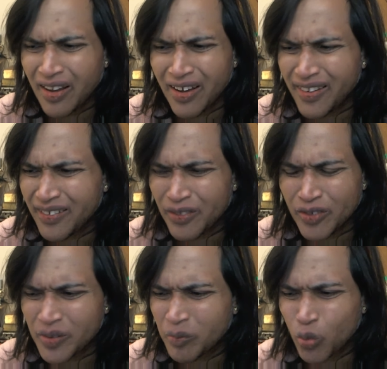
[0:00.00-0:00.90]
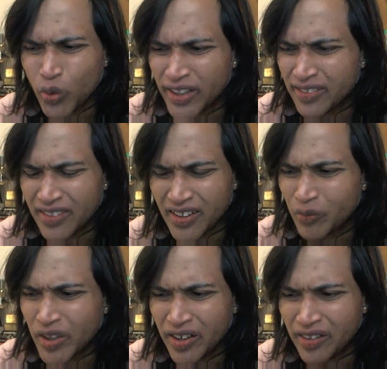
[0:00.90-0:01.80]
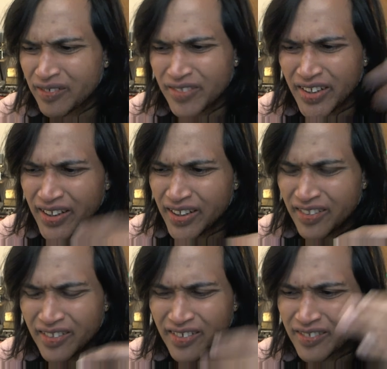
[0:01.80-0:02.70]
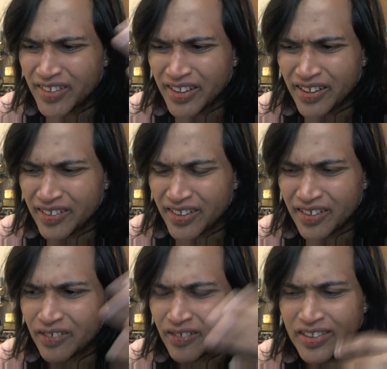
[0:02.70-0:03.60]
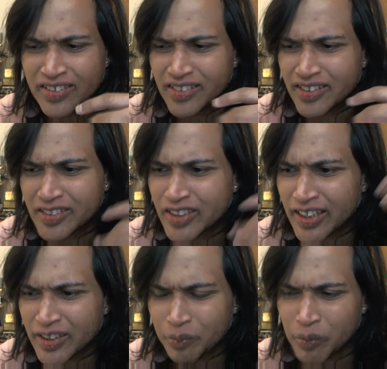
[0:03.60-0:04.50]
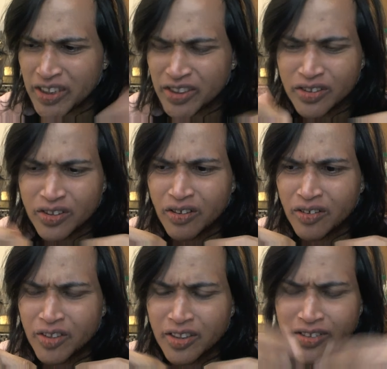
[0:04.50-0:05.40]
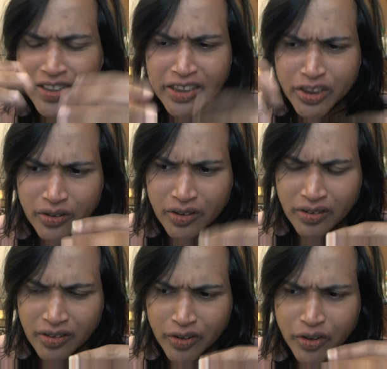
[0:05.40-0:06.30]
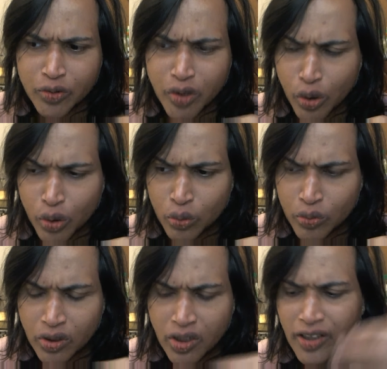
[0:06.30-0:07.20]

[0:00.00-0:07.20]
I don't know, some weird thing where they increase the debt based on the debt you owe,